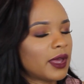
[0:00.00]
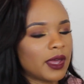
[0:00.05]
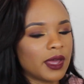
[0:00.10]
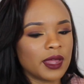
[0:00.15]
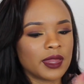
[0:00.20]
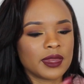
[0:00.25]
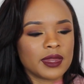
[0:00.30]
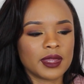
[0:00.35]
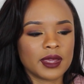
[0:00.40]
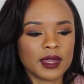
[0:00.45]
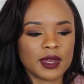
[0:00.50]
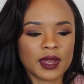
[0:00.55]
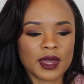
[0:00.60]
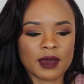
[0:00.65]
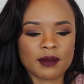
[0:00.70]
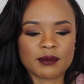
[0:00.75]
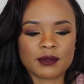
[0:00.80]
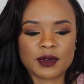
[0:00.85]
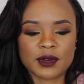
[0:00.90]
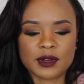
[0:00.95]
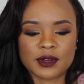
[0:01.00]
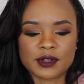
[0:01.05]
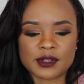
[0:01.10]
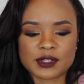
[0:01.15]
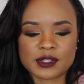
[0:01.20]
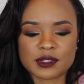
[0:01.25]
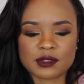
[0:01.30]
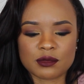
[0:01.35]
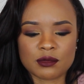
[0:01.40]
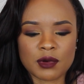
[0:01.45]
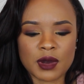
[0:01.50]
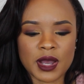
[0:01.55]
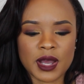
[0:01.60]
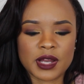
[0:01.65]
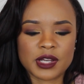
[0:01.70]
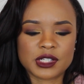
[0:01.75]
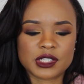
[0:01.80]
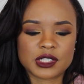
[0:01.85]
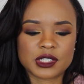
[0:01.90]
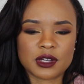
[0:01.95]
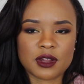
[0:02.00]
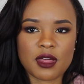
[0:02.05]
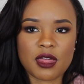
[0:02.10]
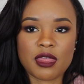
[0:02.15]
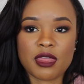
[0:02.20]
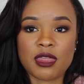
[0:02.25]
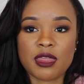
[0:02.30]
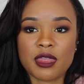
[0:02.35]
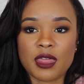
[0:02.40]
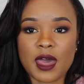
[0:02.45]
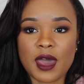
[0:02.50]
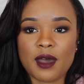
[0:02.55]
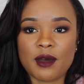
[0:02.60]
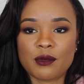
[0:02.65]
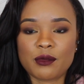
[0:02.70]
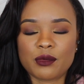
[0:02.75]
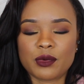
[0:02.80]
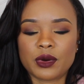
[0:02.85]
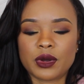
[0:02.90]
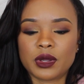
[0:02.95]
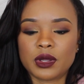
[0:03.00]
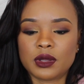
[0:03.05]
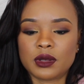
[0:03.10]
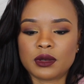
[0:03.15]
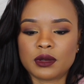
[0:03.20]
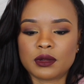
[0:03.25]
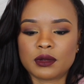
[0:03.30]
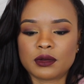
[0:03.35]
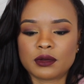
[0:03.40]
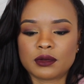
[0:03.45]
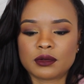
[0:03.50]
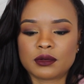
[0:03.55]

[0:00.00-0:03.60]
and then I'm going to swatch that one